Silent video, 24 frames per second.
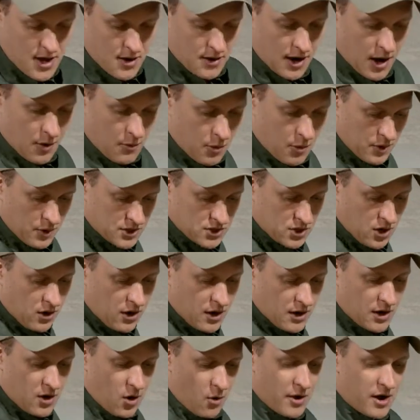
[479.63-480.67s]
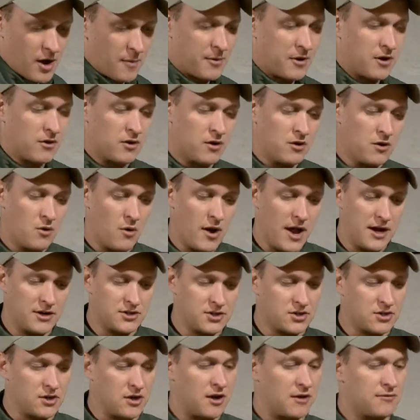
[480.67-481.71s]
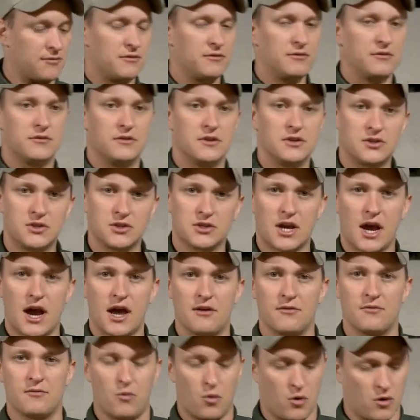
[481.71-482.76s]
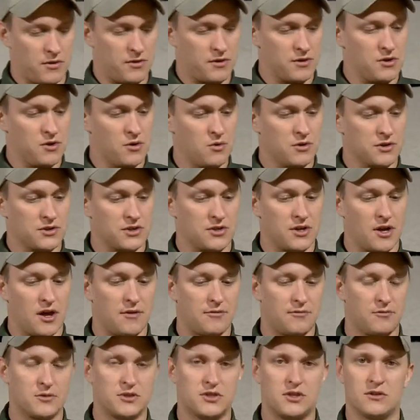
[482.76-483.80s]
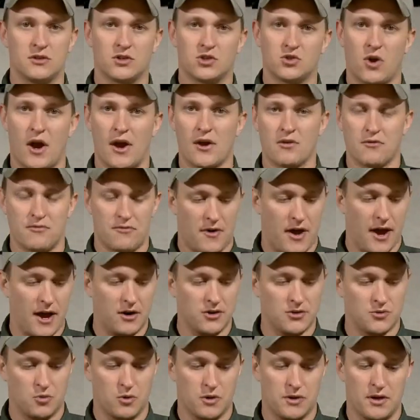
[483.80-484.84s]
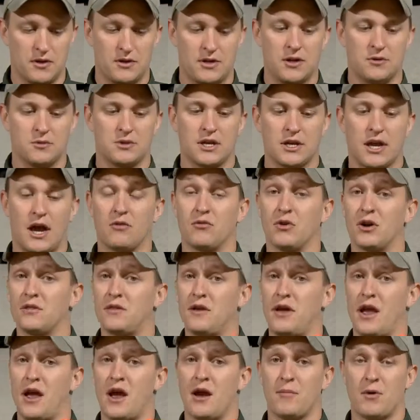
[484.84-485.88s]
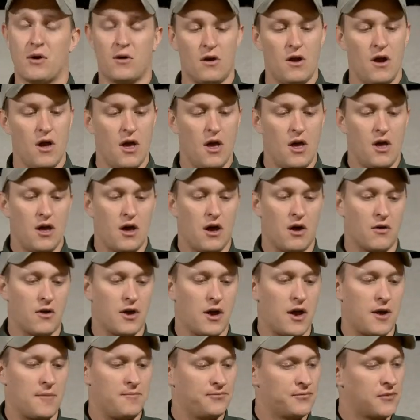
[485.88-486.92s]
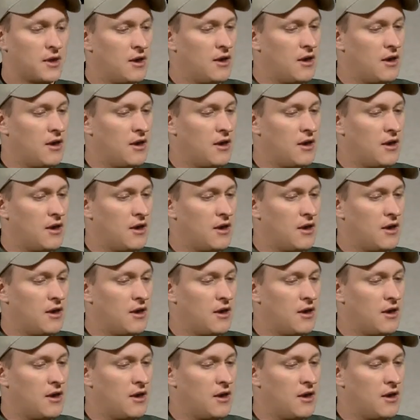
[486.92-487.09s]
Now, started going up into the new age stuff, and this is kind of more the newer stuff, we see the striker fires. What they did was they got rid of the hammer, okay?